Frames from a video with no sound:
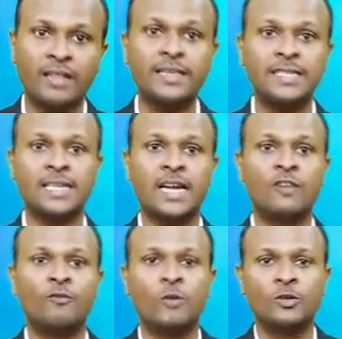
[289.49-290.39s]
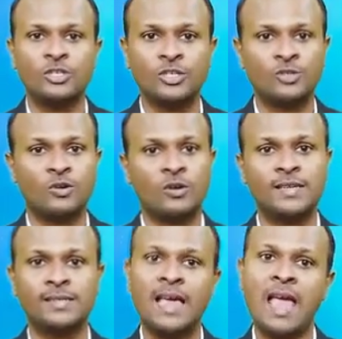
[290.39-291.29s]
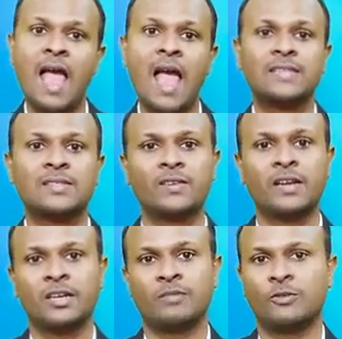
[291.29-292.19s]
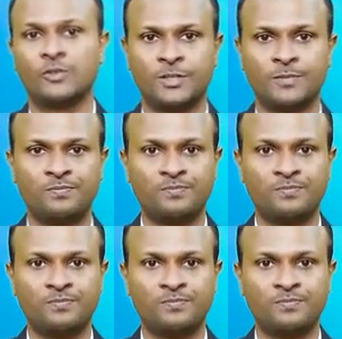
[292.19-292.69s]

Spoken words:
This kind of motion is known as accelerated motion.